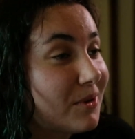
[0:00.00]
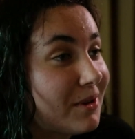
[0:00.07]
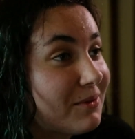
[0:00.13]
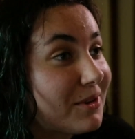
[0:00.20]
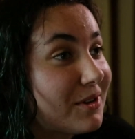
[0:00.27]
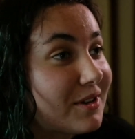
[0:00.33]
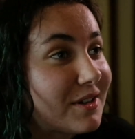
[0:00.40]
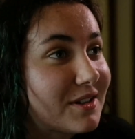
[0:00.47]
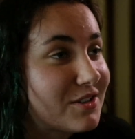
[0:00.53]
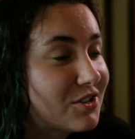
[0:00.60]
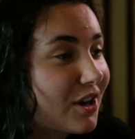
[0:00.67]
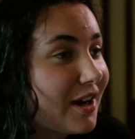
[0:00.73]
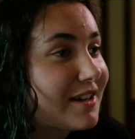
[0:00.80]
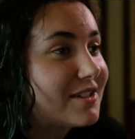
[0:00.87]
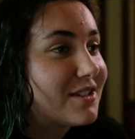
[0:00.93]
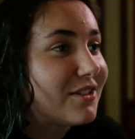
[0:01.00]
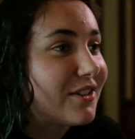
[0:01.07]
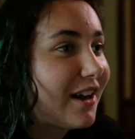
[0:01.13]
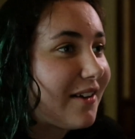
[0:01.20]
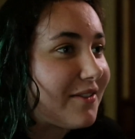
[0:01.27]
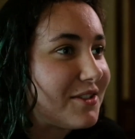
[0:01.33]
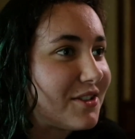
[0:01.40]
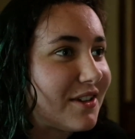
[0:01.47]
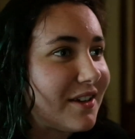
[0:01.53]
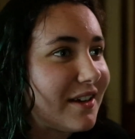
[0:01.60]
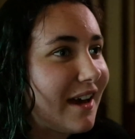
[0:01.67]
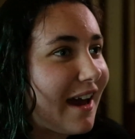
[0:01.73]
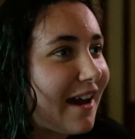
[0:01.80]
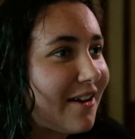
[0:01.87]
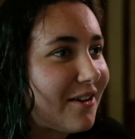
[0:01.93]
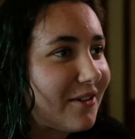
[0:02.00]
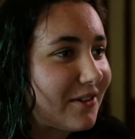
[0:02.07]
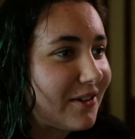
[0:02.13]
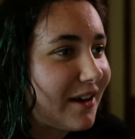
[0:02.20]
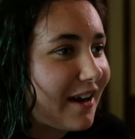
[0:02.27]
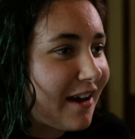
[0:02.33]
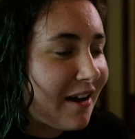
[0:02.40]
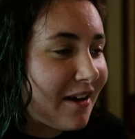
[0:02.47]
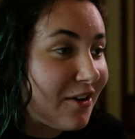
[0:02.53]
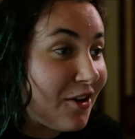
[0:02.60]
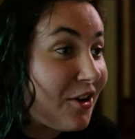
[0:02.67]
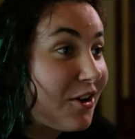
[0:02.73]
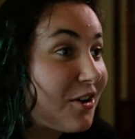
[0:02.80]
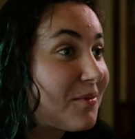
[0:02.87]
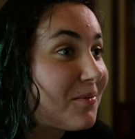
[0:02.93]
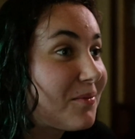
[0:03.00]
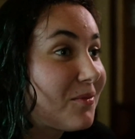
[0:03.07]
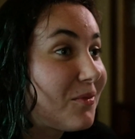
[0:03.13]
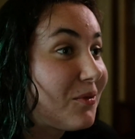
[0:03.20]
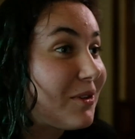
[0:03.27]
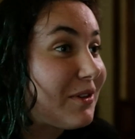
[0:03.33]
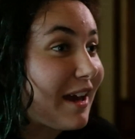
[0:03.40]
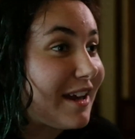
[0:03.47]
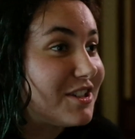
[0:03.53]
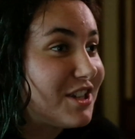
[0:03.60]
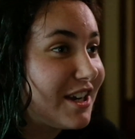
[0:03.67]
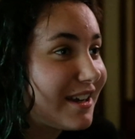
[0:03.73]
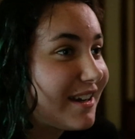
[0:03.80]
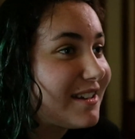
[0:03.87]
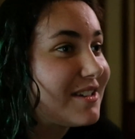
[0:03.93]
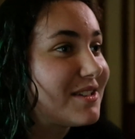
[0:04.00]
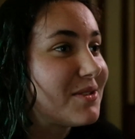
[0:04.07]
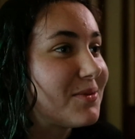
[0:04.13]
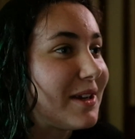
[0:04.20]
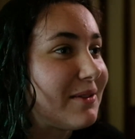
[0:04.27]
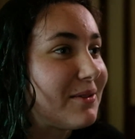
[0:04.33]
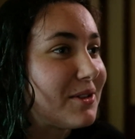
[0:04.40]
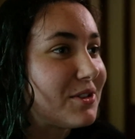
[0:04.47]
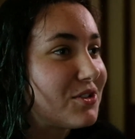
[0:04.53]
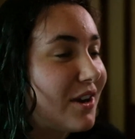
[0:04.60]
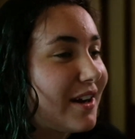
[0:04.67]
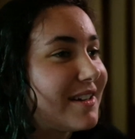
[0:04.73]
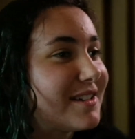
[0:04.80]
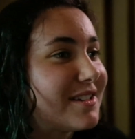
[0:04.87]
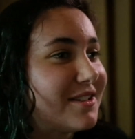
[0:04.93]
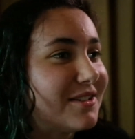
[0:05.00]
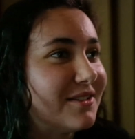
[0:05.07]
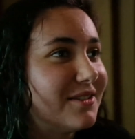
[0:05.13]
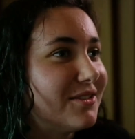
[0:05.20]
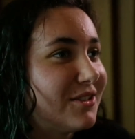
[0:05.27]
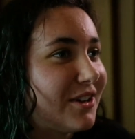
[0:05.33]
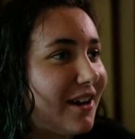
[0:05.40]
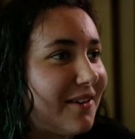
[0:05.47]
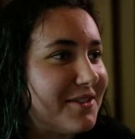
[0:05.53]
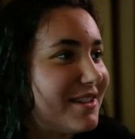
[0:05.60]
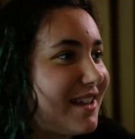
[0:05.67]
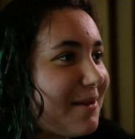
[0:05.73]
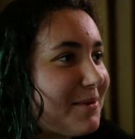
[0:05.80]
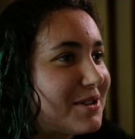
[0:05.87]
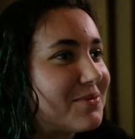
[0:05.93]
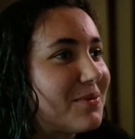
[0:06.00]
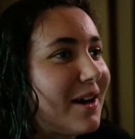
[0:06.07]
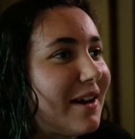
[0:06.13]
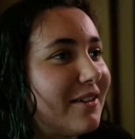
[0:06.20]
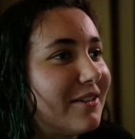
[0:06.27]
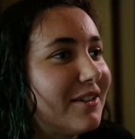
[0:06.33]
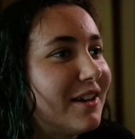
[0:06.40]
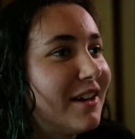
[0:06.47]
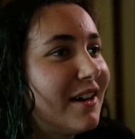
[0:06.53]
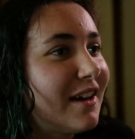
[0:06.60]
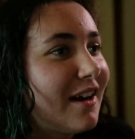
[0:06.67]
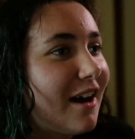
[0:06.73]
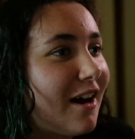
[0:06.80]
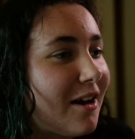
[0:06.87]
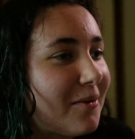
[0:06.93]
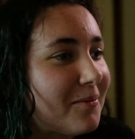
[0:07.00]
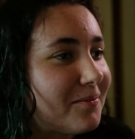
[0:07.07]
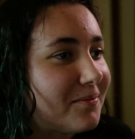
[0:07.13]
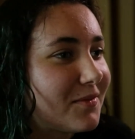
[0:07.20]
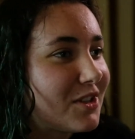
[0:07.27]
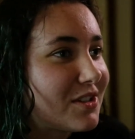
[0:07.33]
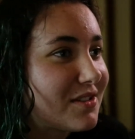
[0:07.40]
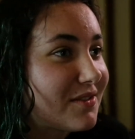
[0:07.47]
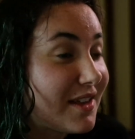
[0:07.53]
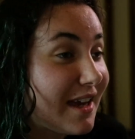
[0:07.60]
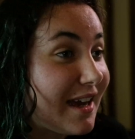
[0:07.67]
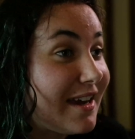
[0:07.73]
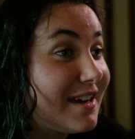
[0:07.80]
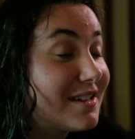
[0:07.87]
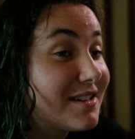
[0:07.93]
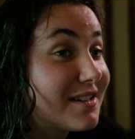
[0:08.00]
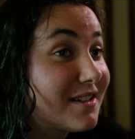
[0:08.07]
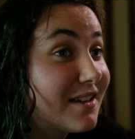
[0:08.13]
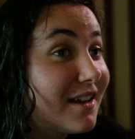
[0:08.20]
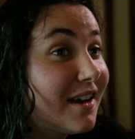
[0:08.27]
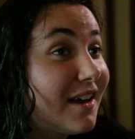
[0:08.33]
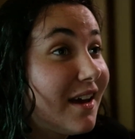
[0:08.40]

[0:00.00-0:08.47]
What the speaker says: we were trying to look after our home. We had chickens. We were trying to look after them as well because of the heat.